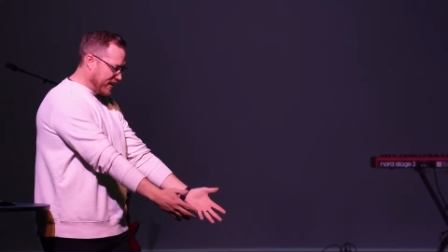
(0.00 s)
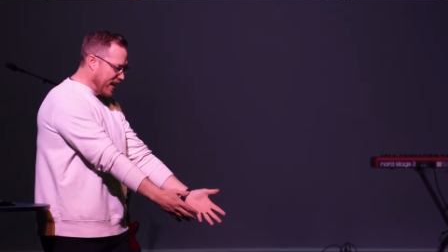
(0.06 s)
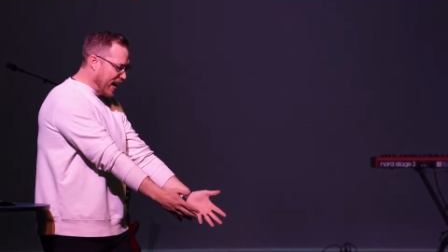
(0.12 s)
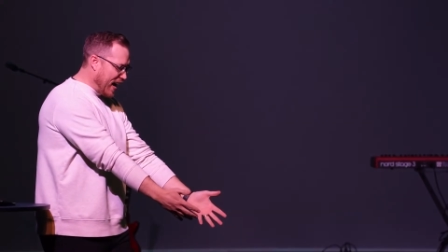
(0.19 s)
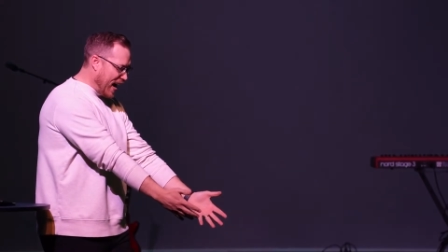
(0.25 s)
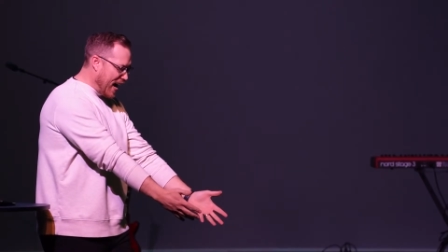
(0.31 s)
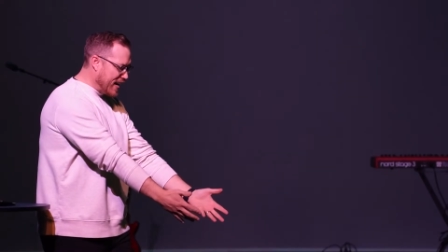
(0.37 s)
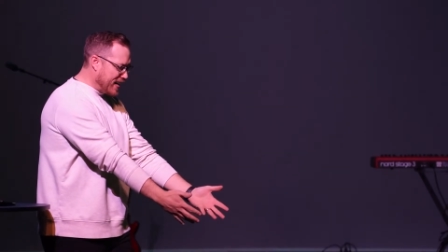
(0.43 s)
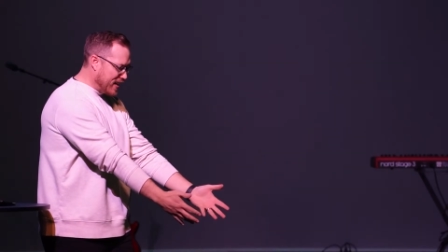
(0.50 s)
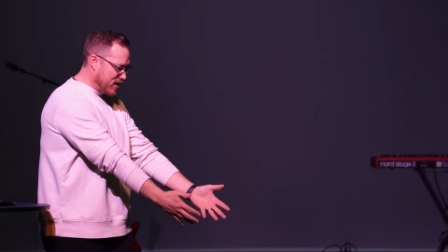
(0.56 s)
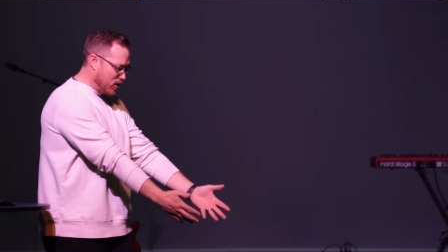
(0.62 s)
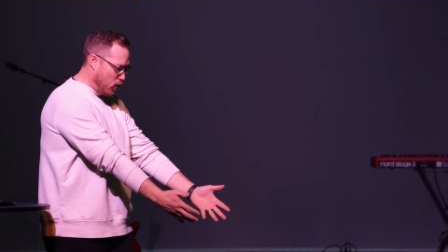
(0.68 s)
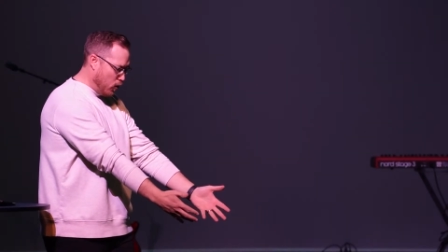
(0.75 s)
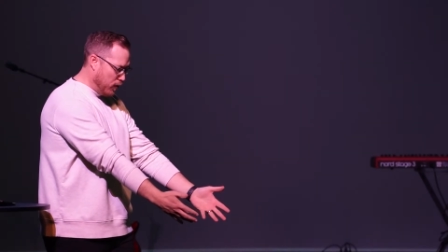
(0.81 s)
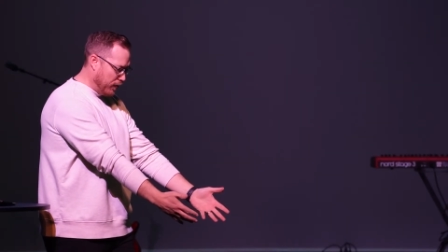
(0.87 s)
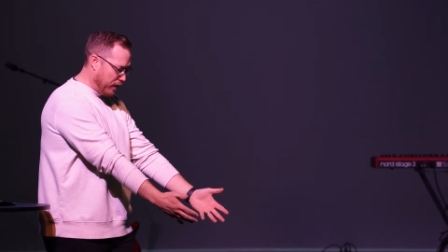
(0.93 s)
at the guy hiding in
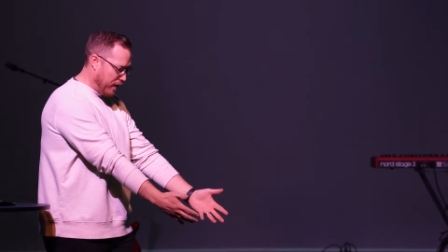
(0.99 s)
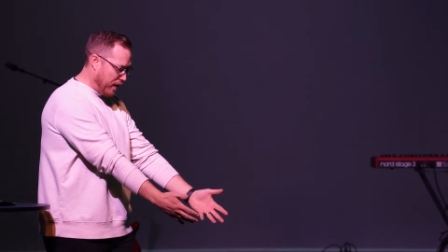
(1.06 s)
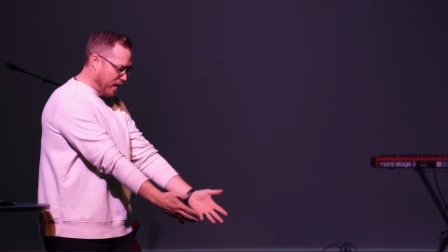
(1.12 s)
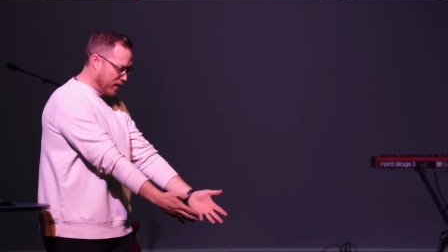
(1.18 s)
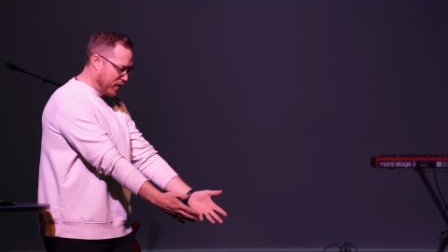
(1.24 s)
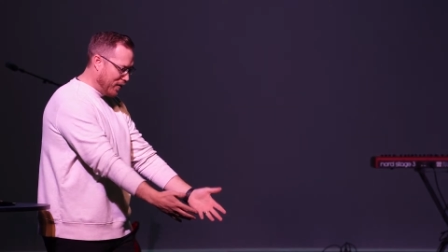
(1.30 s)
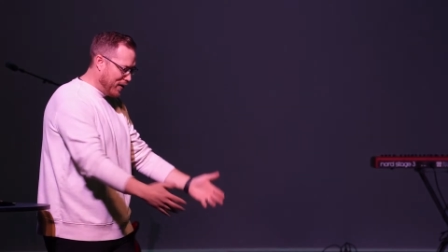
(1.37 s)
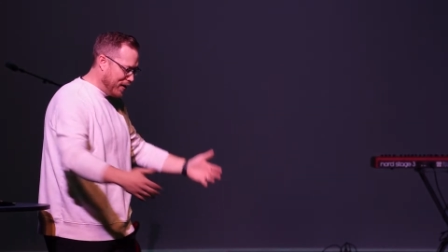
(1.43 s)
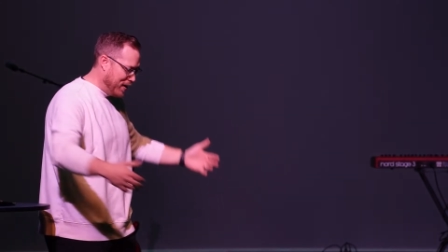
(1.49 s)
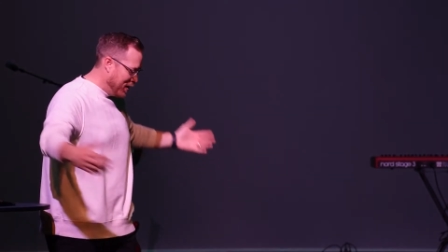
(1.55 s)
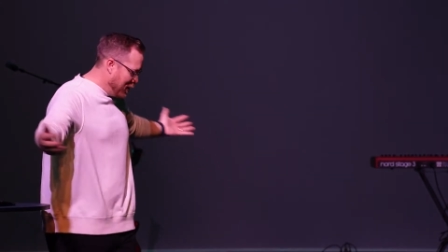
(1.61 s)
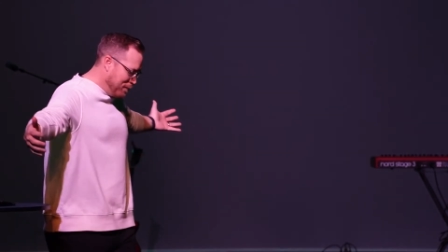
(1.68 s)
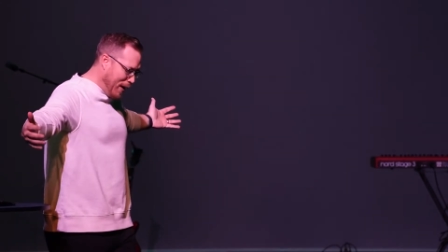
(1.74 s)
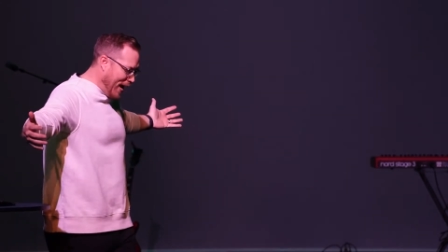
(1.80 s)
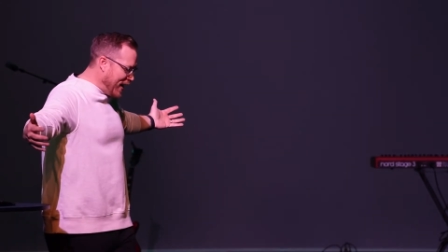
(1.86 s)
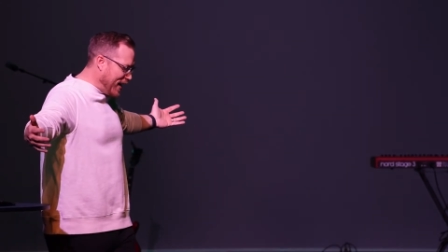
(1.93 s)
the hole in the ground, going,
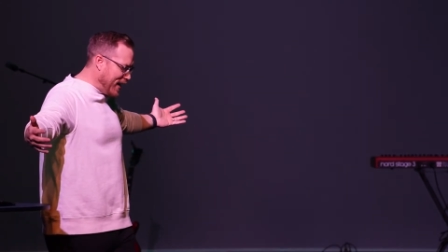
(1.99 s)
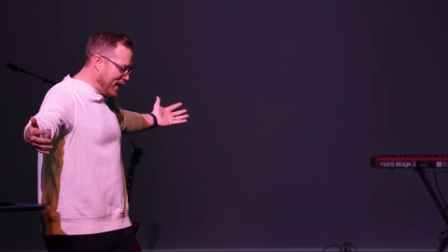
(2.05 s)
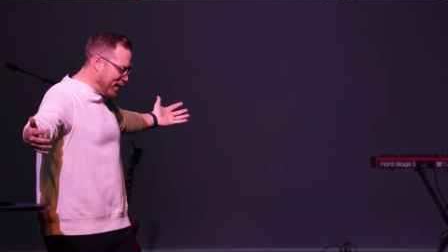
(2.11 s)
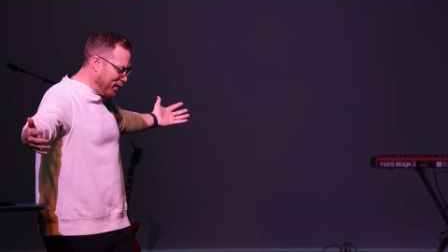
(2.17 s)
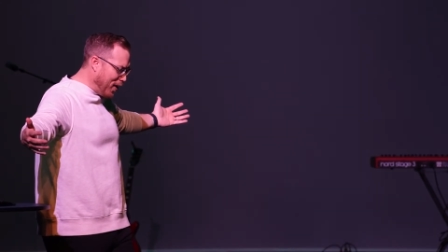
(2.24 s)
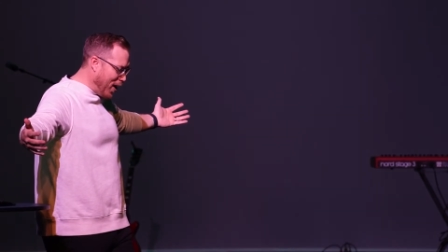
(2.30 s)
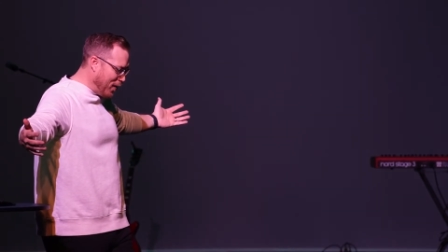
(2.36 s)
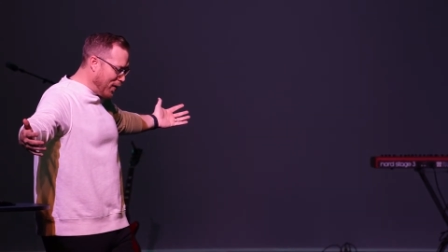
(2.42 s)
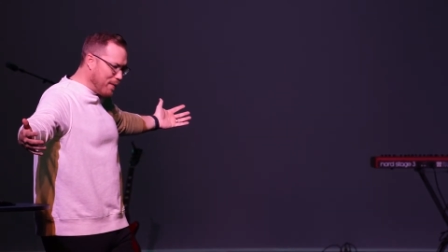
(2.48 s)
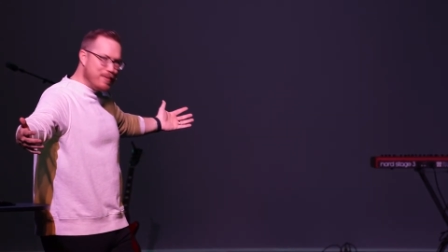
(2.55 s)
Mighty hero,